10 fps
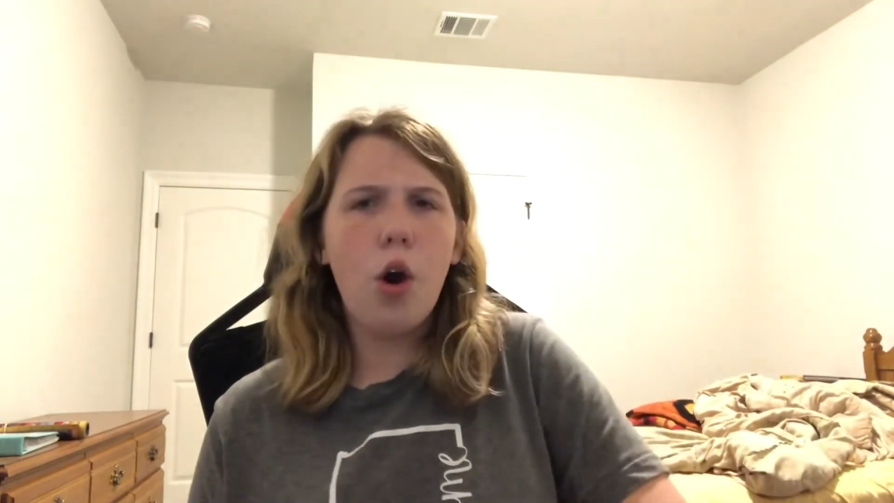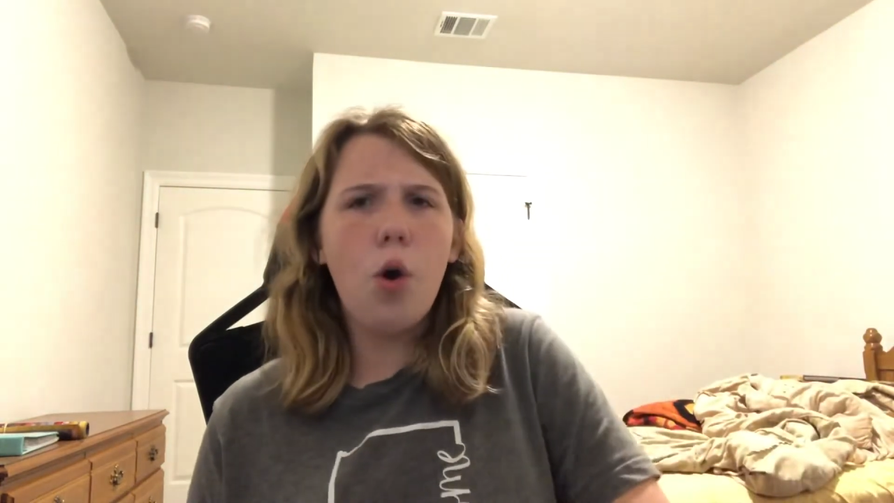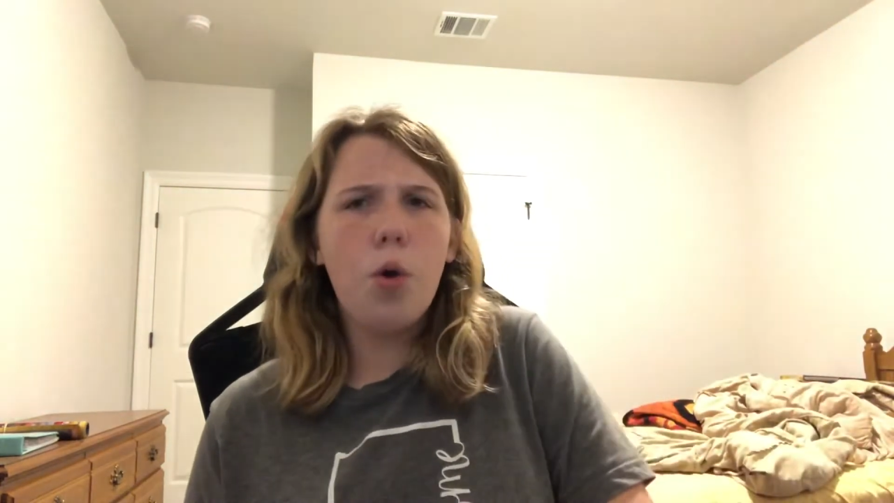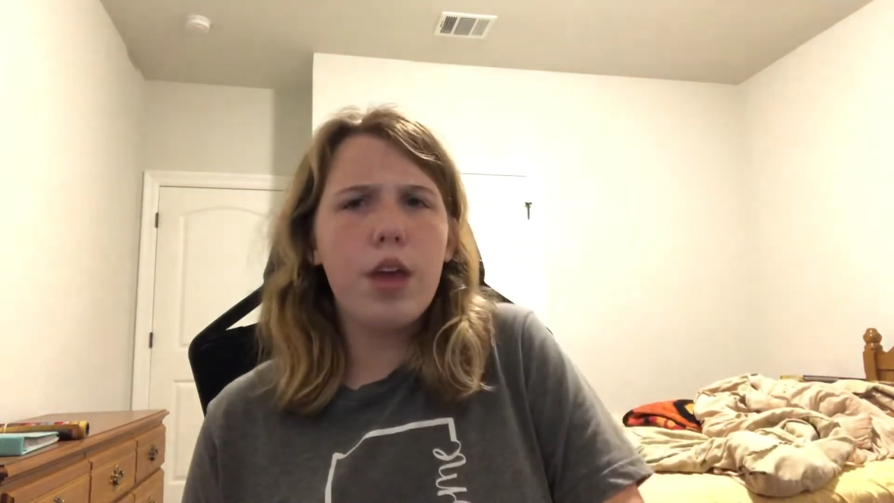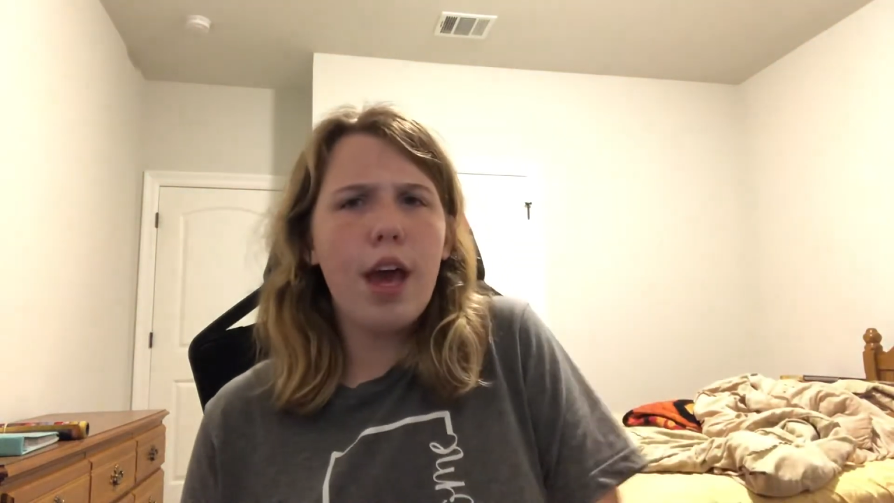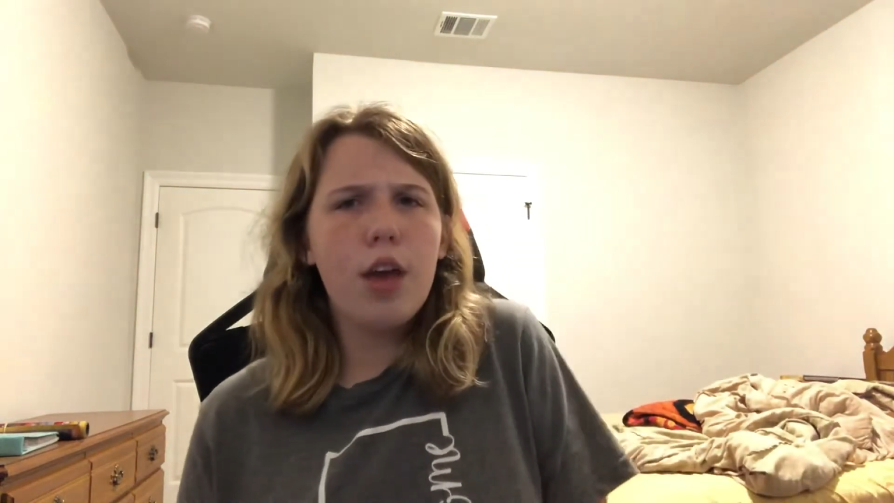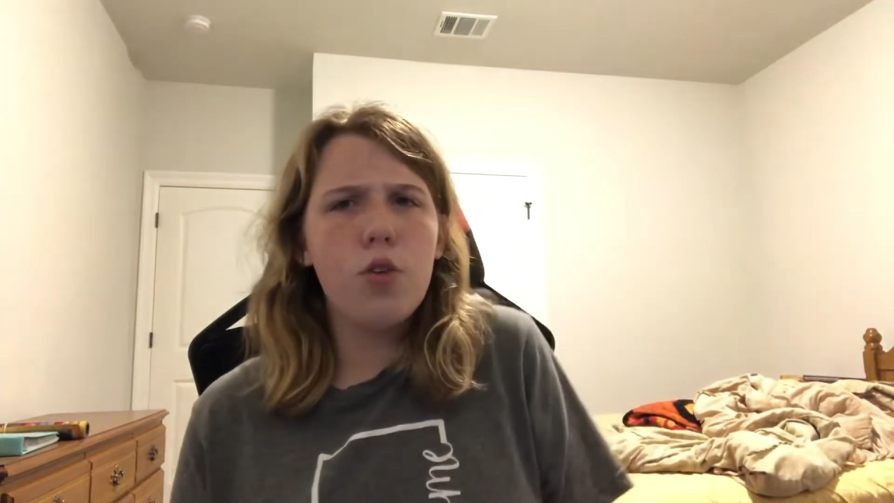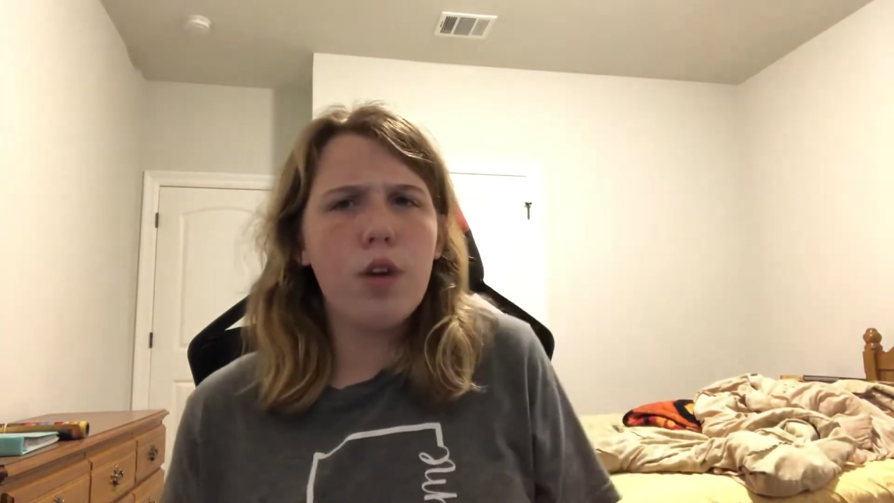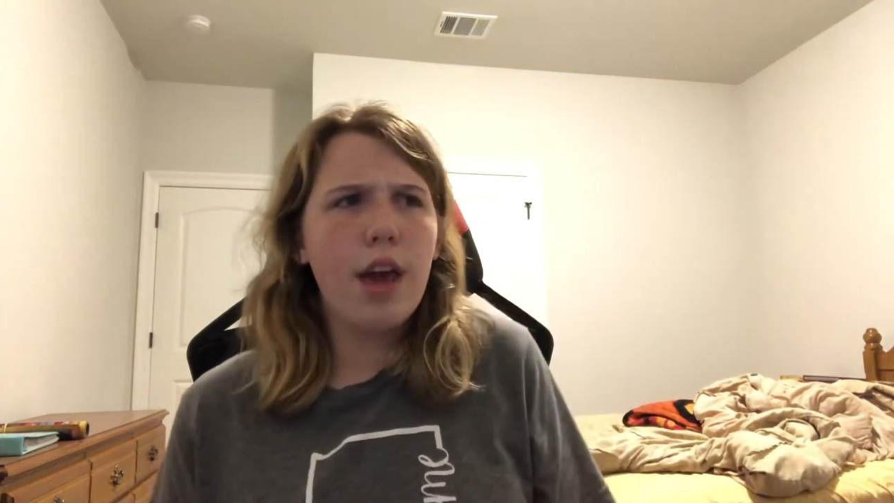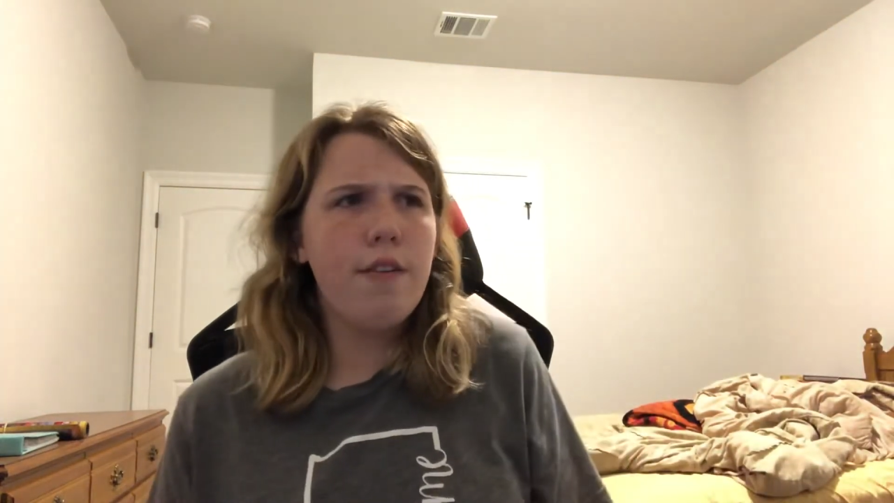oh yeah, you
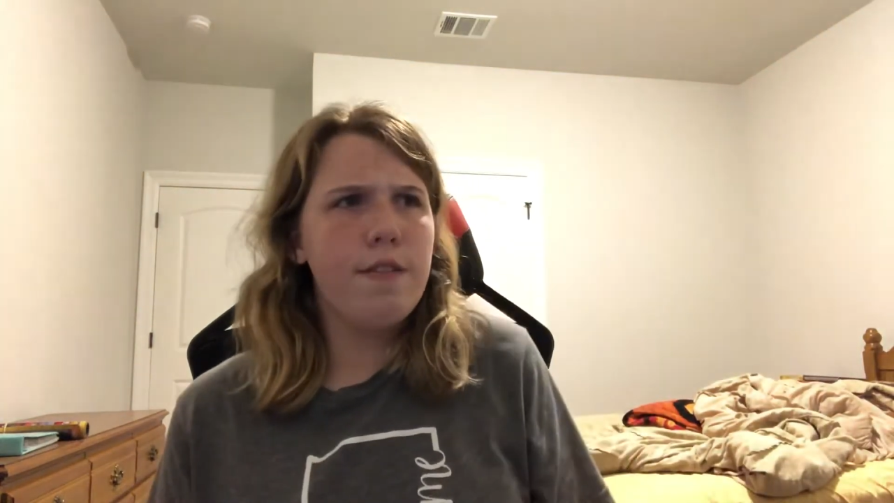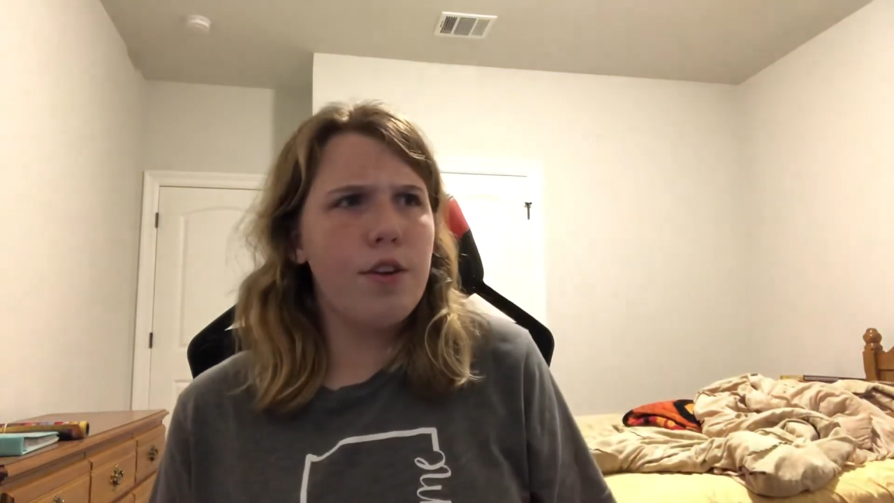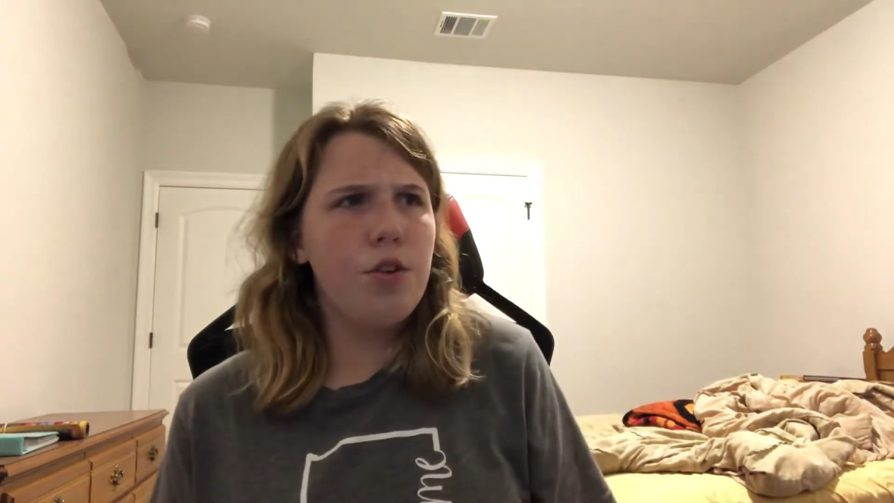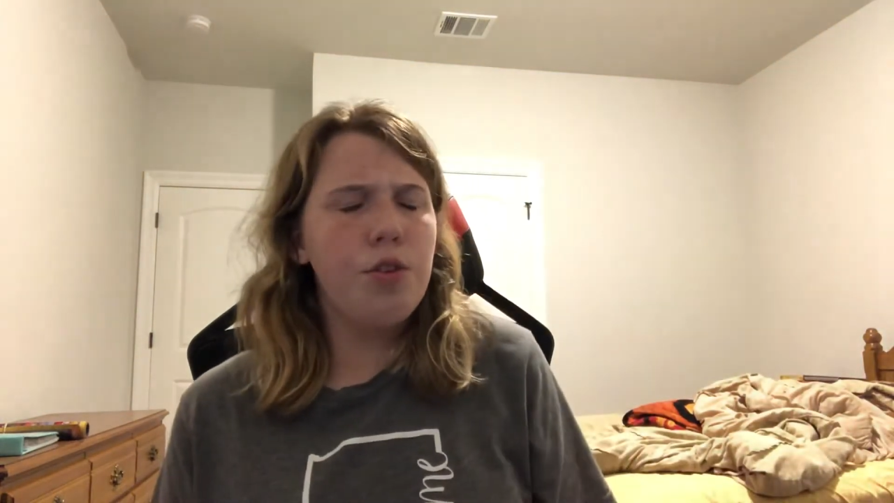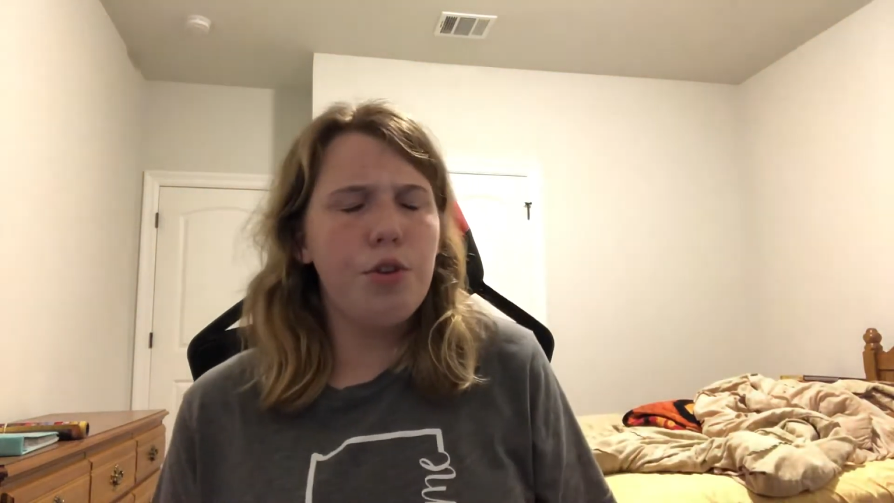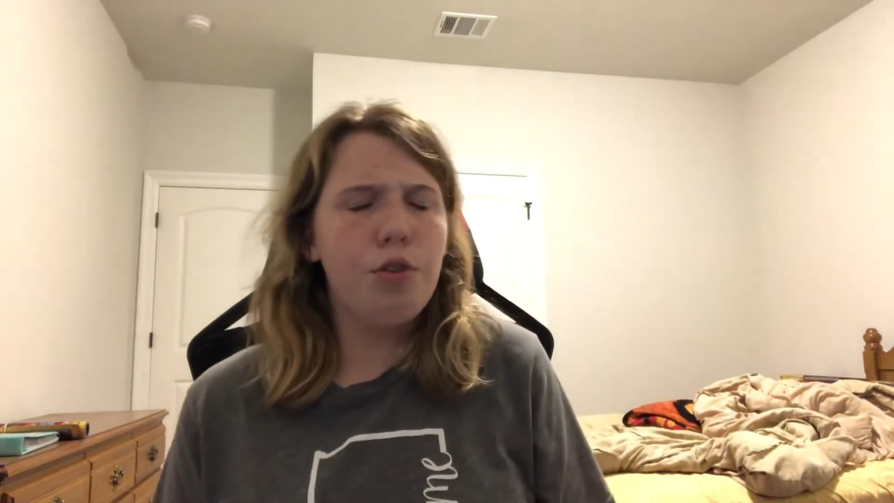gave, you know,